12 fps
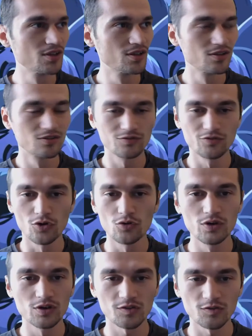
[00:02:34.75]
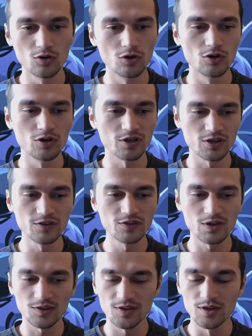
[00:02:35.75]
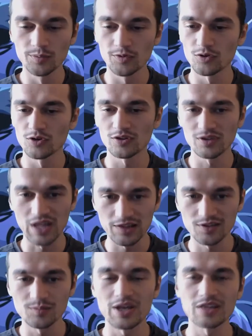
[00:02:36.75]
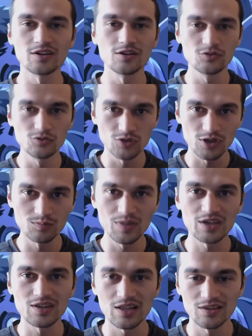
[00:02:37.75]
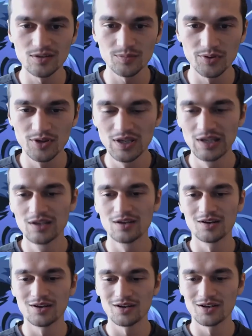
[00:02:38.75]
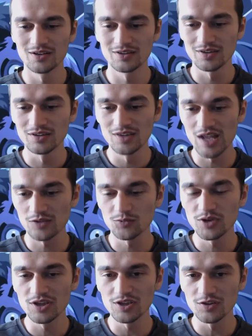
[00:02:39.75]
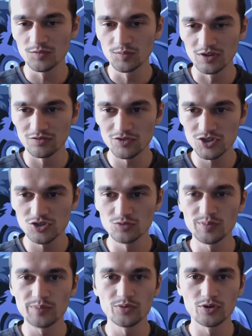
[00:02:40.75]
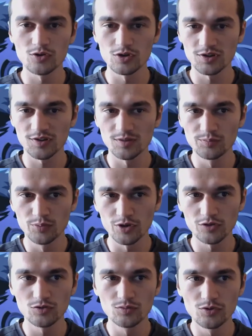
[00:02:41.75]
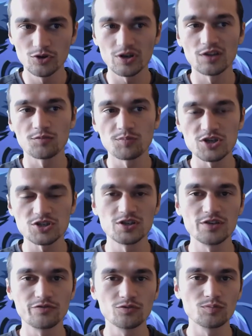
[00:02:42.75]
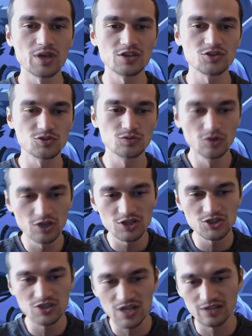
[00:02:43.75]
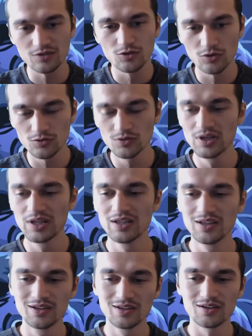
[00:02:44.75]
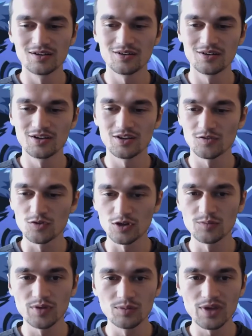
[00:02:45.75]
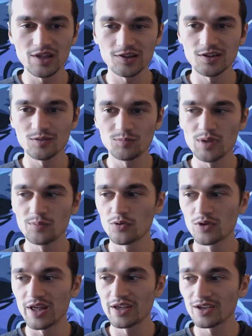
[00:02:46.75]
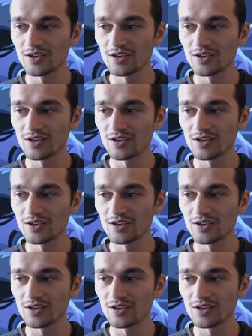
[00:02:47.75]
followers or one hundred subs, or doesn't matter, you can make that up. Uh, in that way it's beneficial, people are gonna support you more, especially if you manage to reach that goal. Uh, it's gonna be amazing. People like